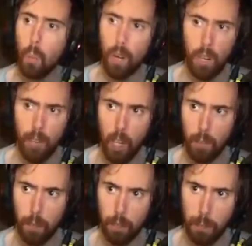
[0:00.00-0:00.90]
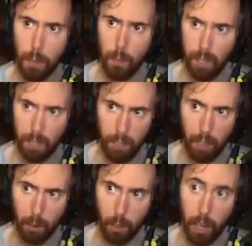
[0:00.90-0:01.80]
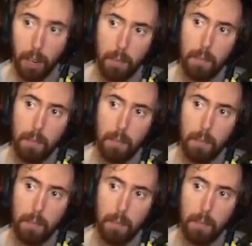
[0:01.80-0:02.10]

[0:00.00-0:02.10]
Wait over here for just people to get together, okay?